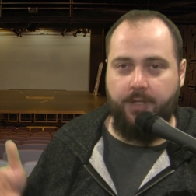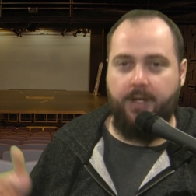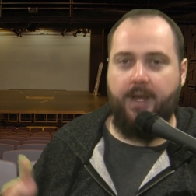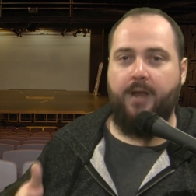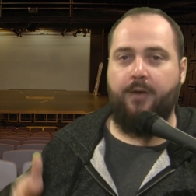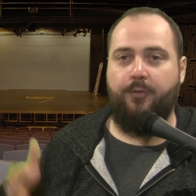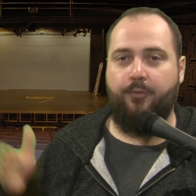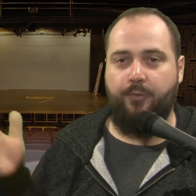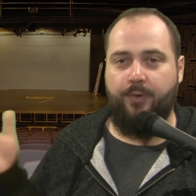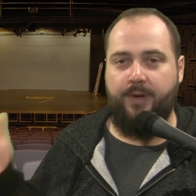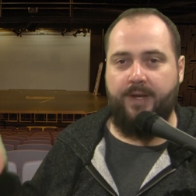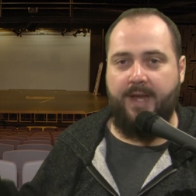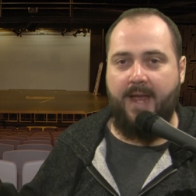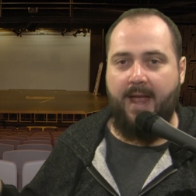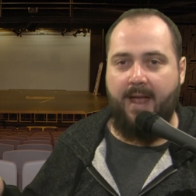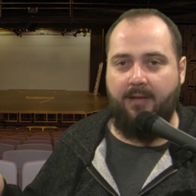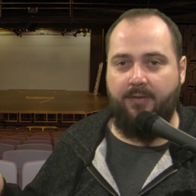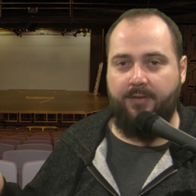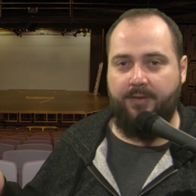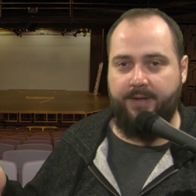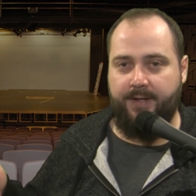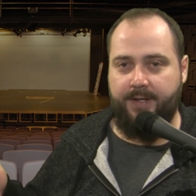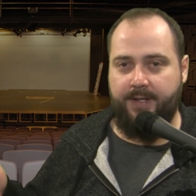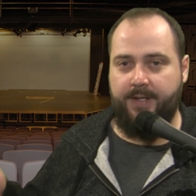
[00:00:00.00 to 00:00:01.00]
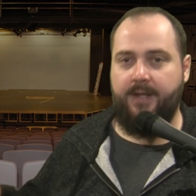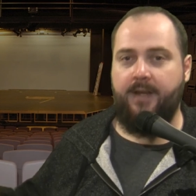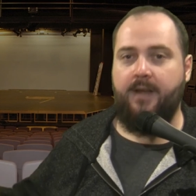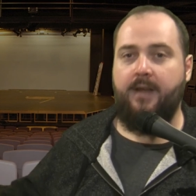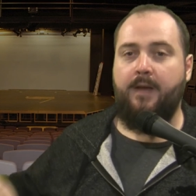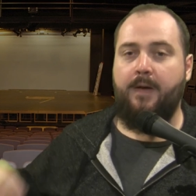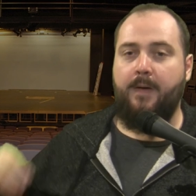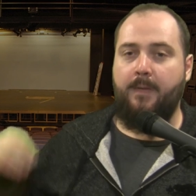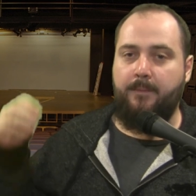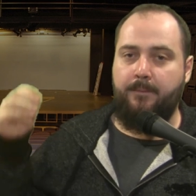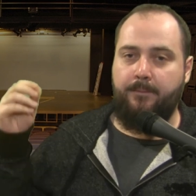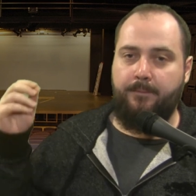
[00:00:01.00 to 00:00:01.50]
and reality.
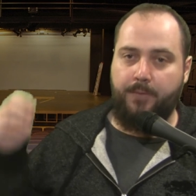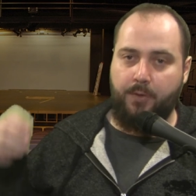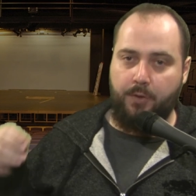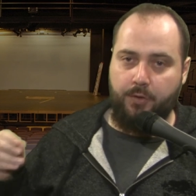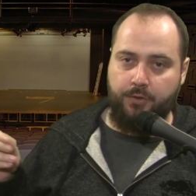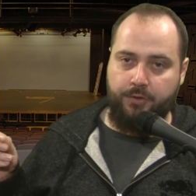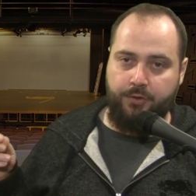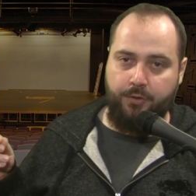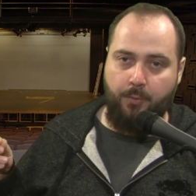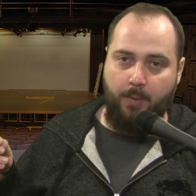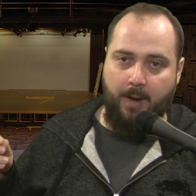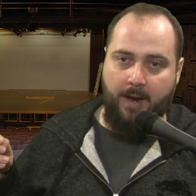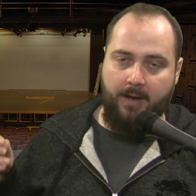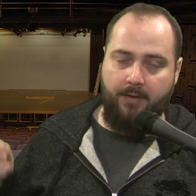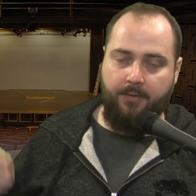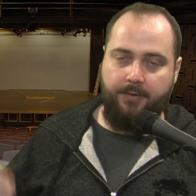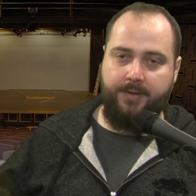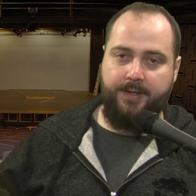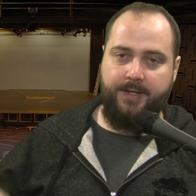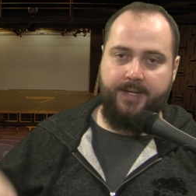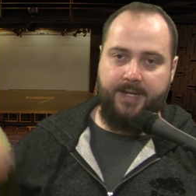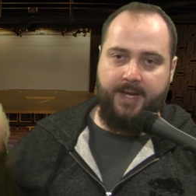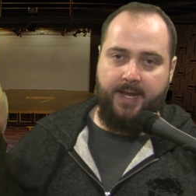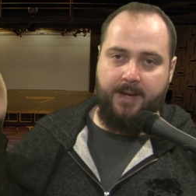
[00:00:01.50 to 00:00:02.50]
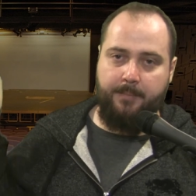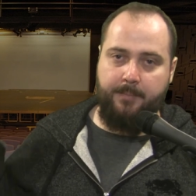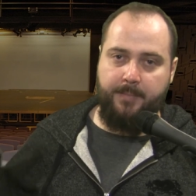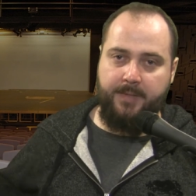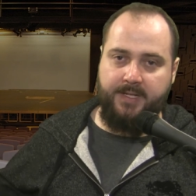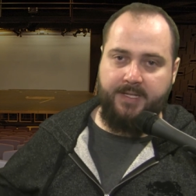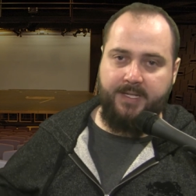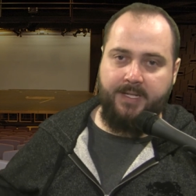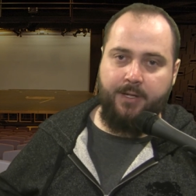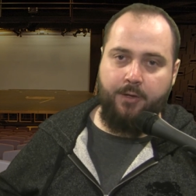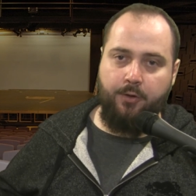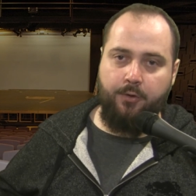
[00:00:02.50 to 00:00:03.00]
Virtuality and
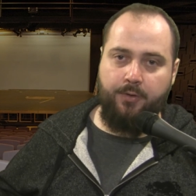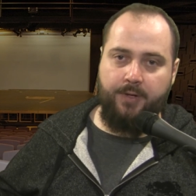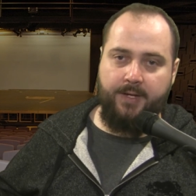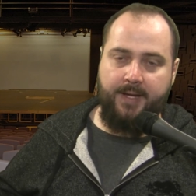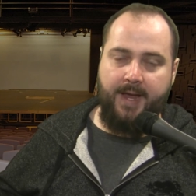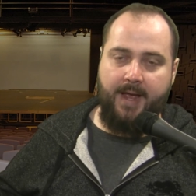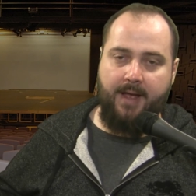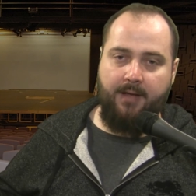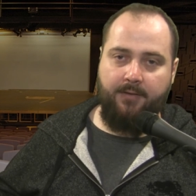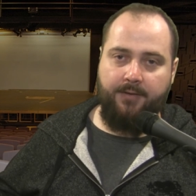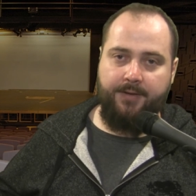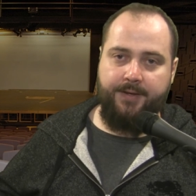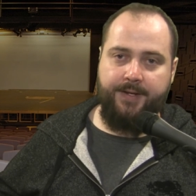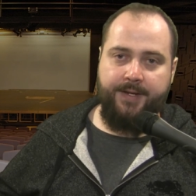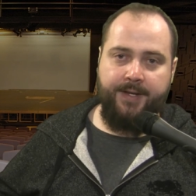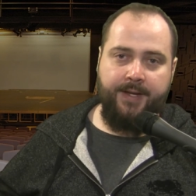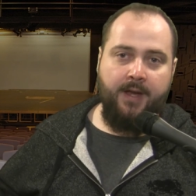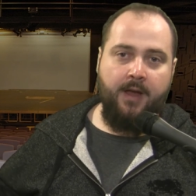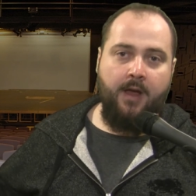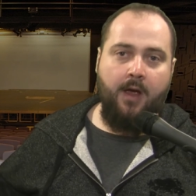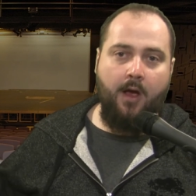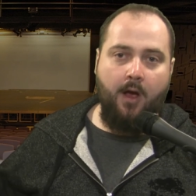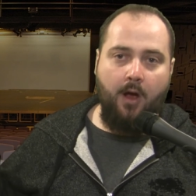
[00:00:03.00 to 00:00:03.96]
materiality